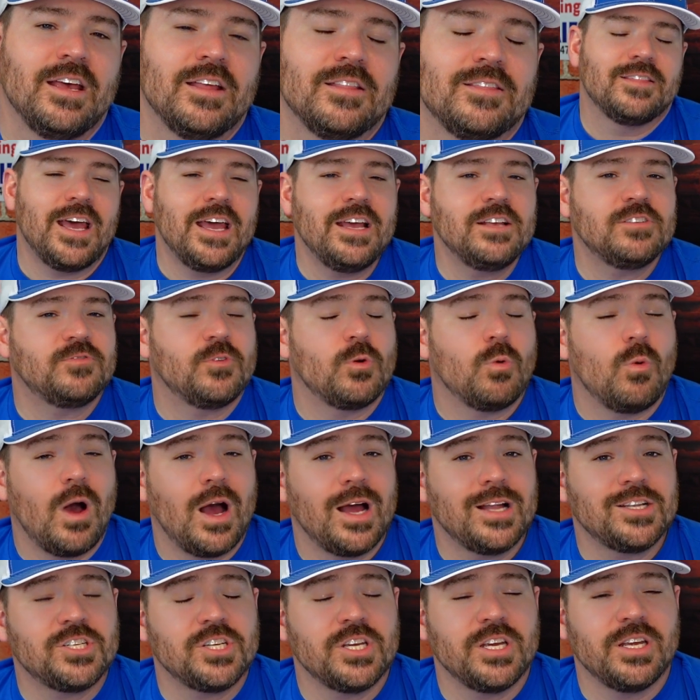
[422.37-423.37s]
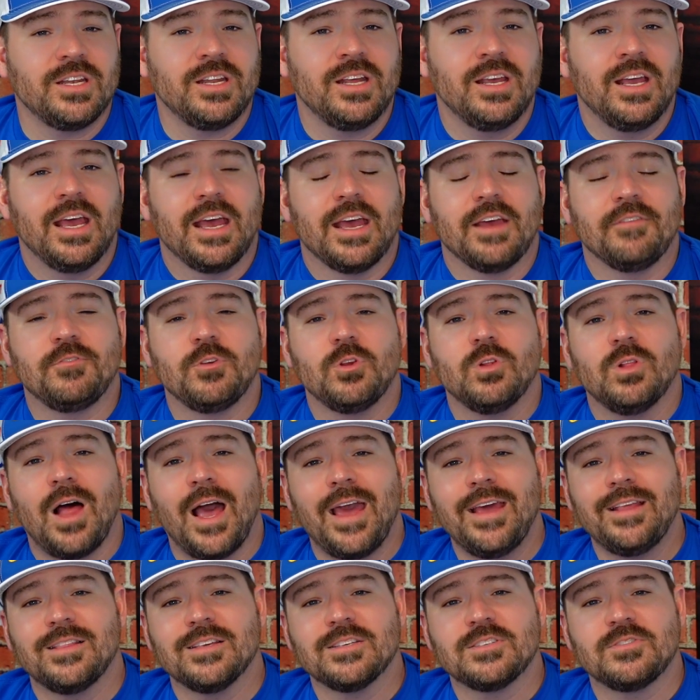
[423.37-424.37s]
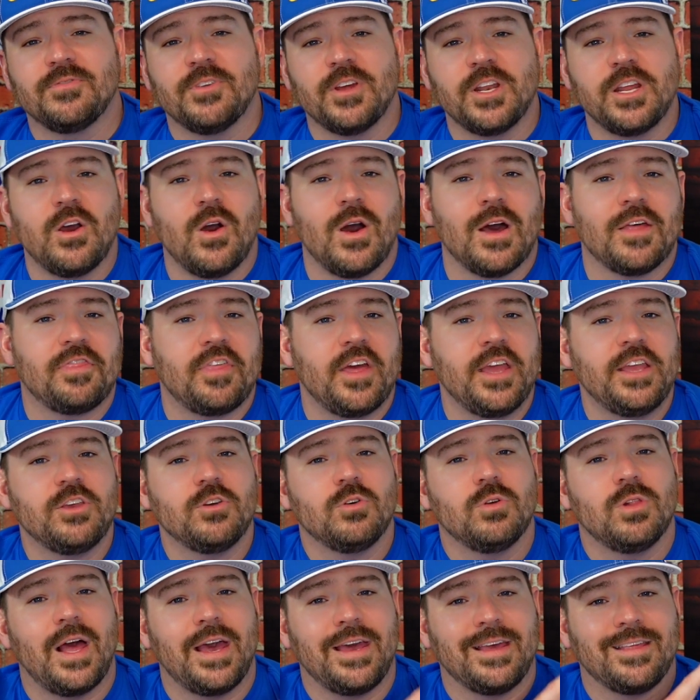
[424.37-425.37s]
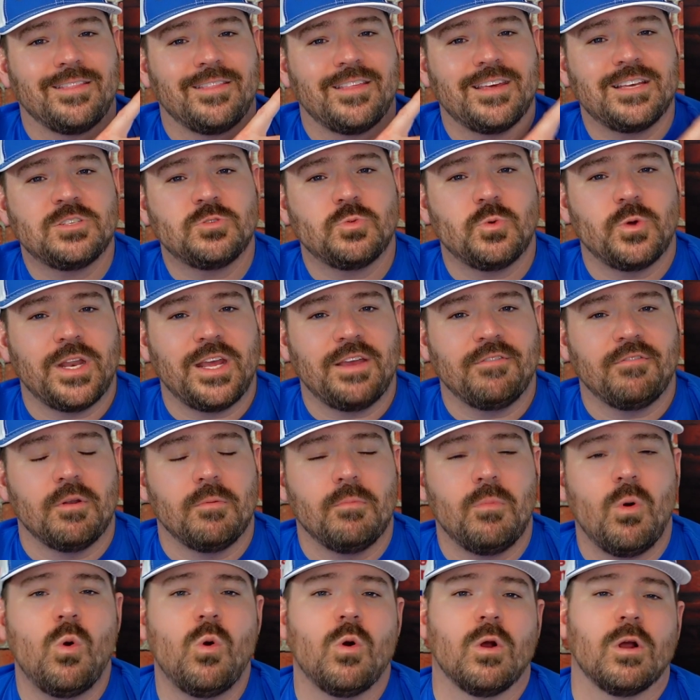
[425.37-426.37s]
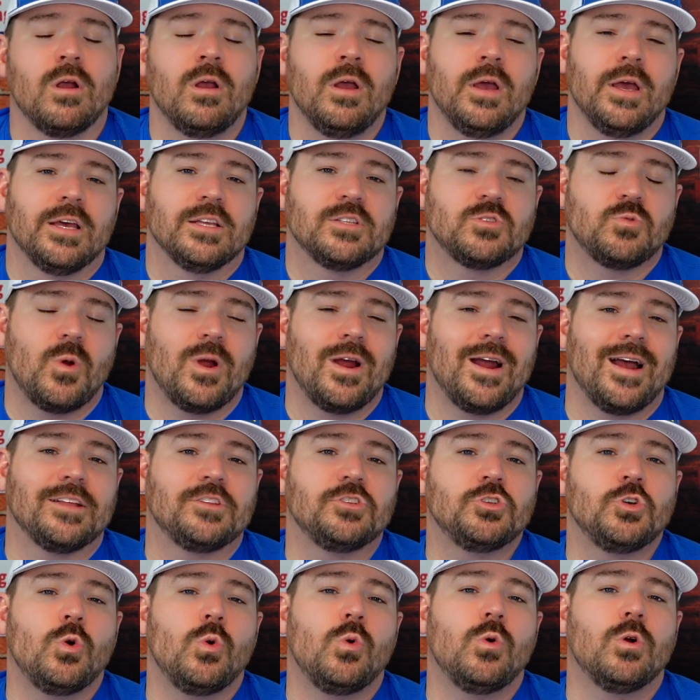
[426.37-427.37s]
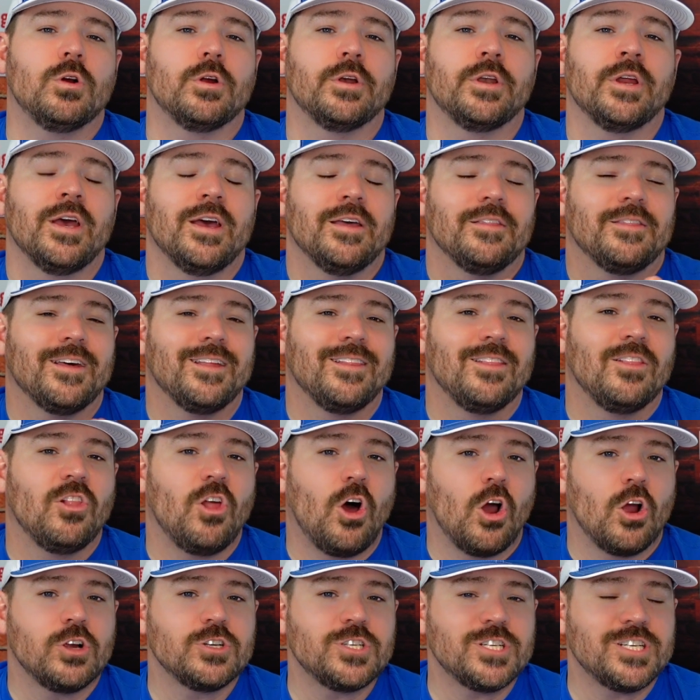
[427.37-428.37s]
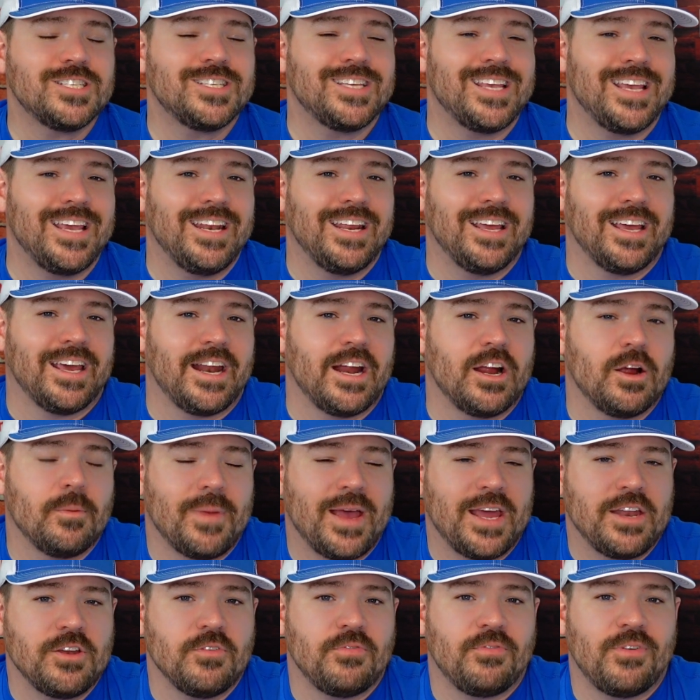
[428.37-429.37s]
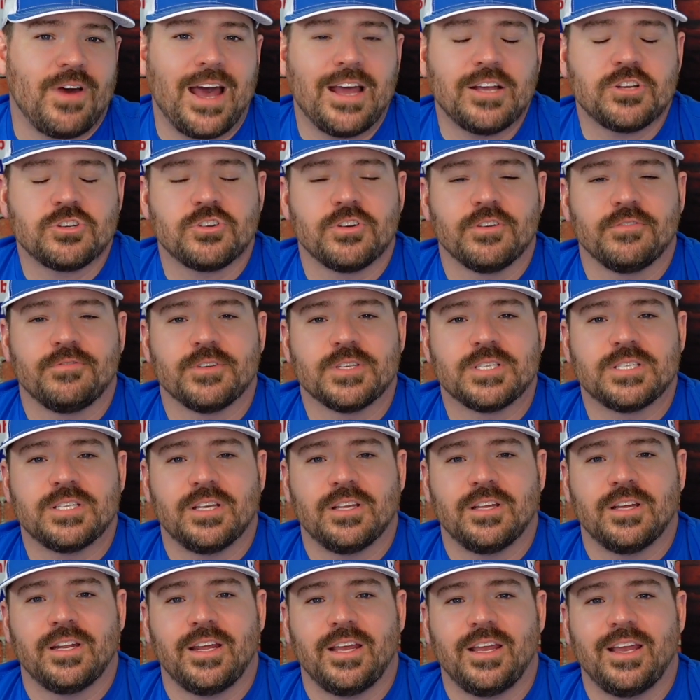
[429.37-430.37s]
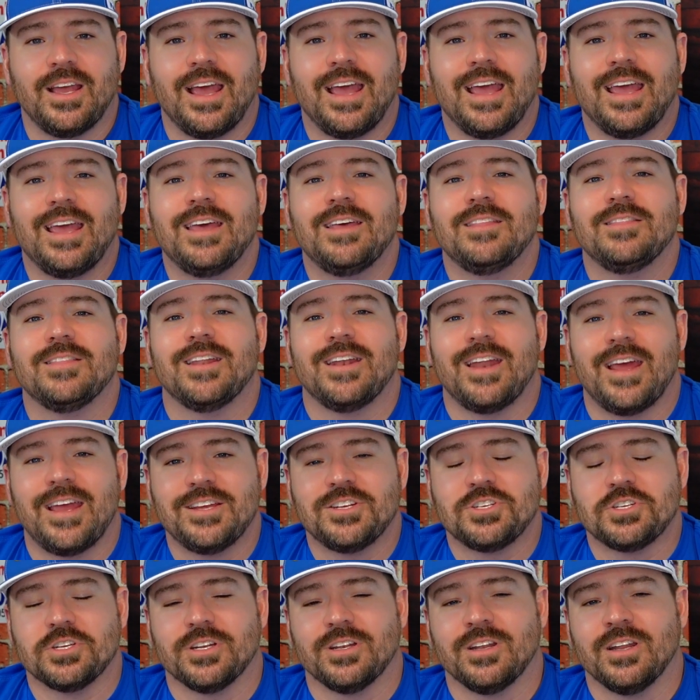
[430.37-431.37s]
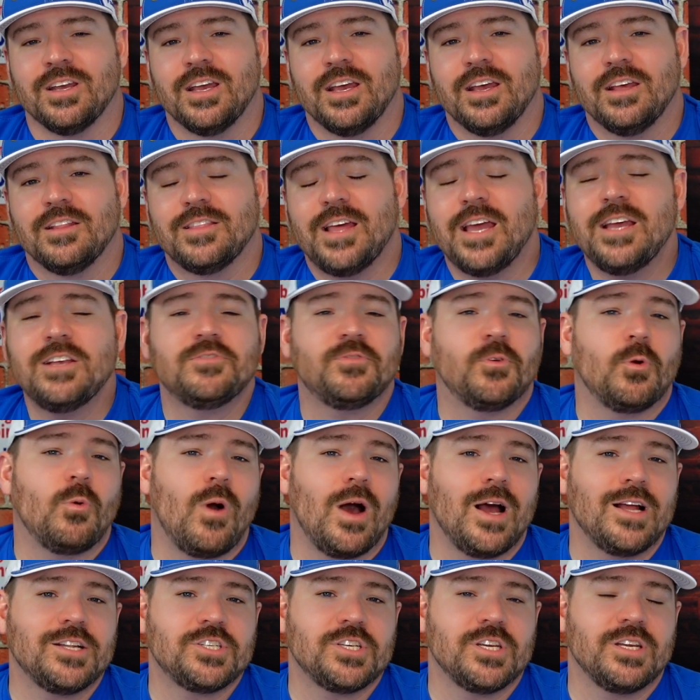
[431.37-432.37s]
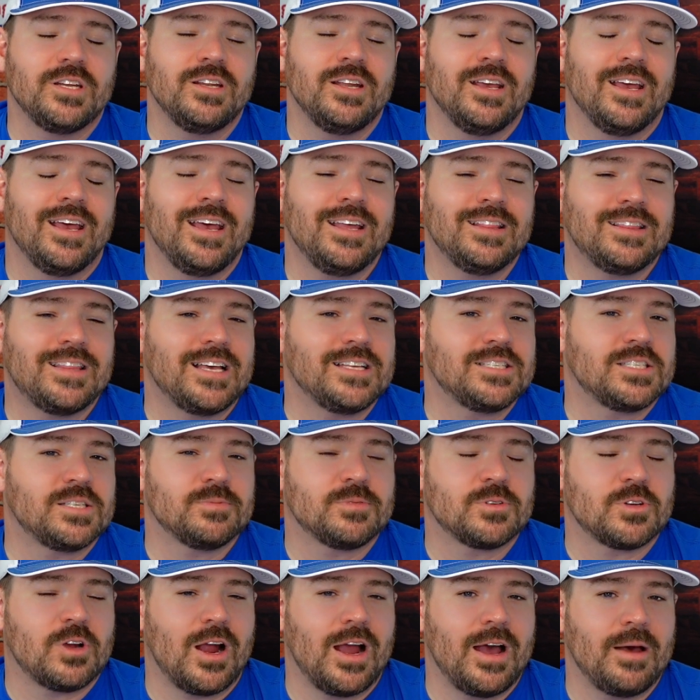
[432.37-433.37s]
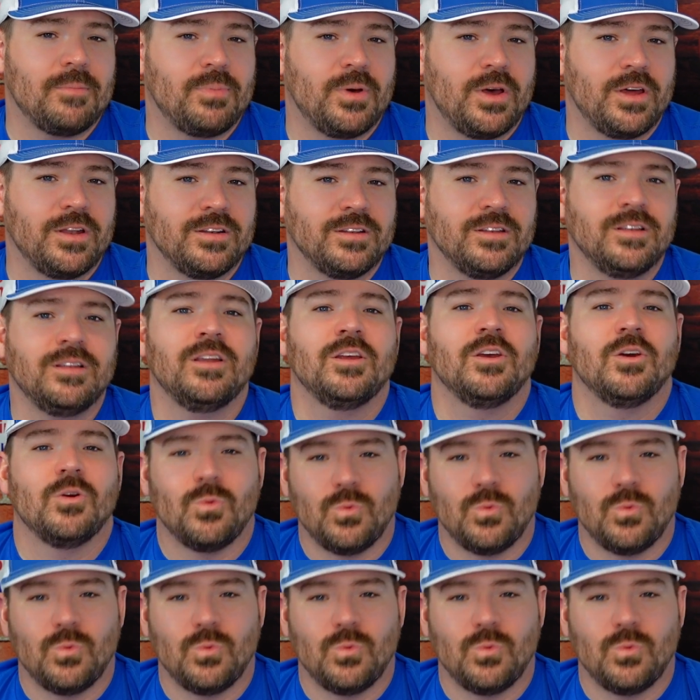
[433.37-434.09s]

Thanks for watching. If you like this video, I think you'll like this one even more. It's where I toured the largest heating and air manufacturing facility in the nation. Thanks for watching. Hit that subscribe button.